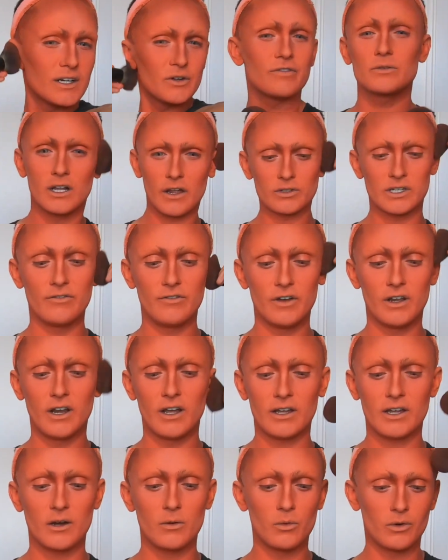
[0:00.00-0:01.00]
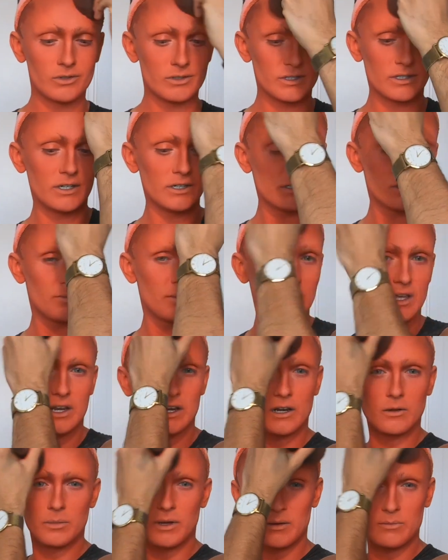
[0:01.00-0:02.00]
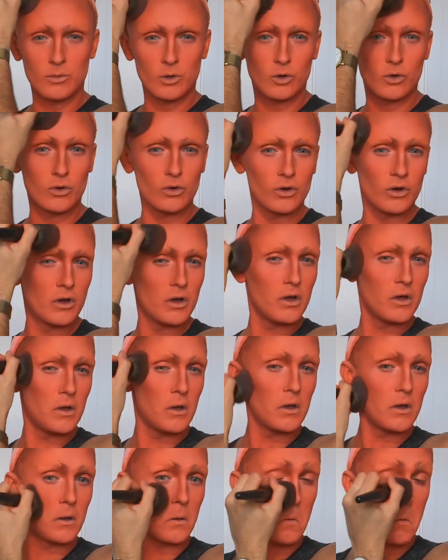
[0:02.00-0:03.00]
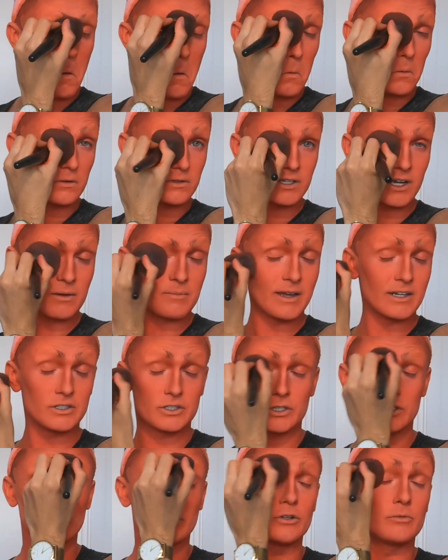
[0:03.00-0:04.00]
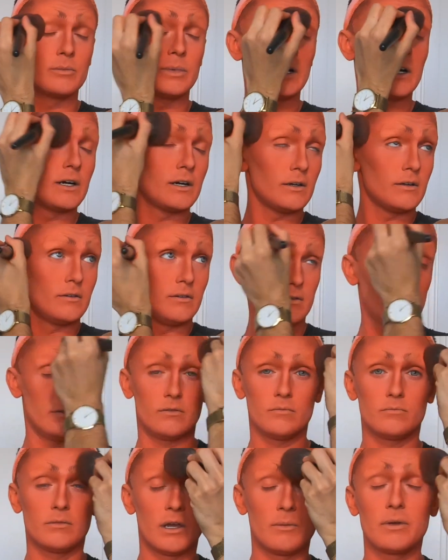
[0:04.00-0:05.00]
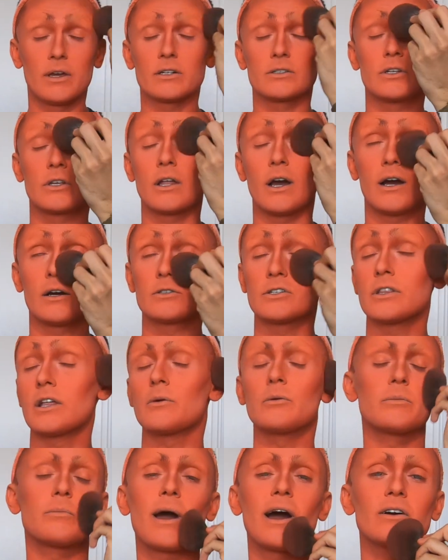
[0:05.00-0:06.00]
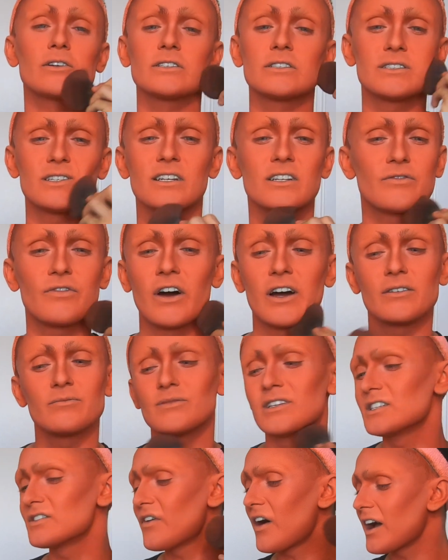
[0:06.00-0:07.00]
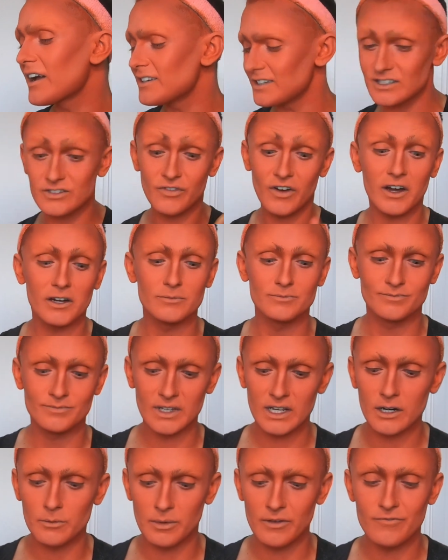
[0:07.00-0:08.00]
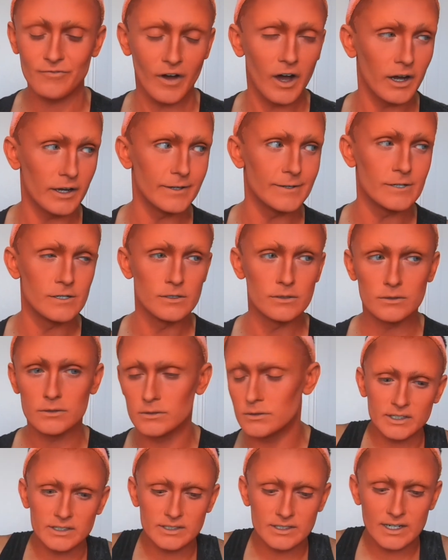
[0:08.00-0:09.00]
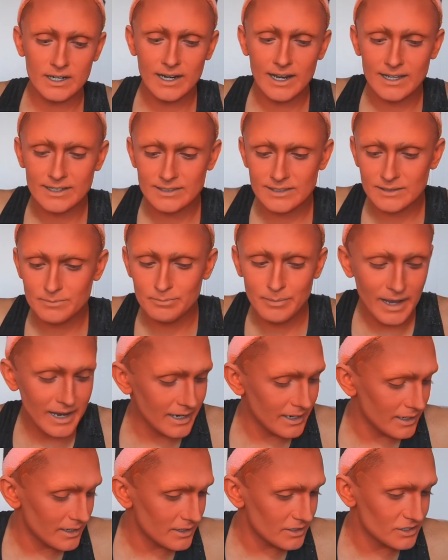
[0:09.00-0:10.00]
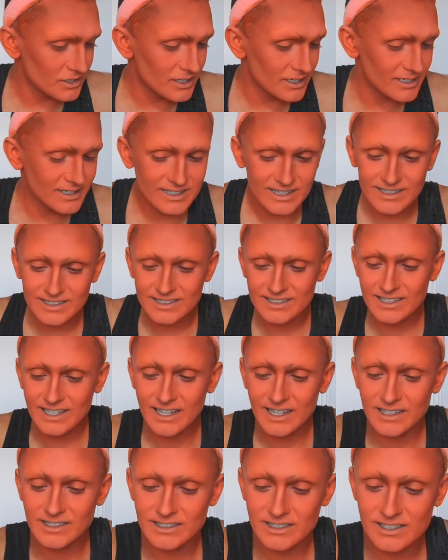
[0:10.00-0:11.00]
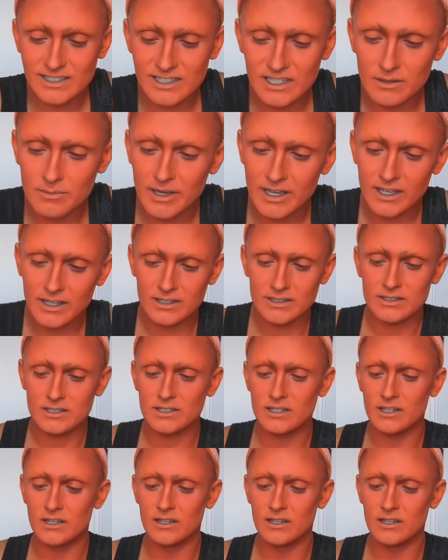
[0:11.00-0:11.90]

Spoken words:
I feel like I wanted it to be a little bit more dimensional, but maybe I'll do that. I'll do that with powders. It's fine, it's fine, it's fine. It'll be fine. So let's bake just a tinsy bit.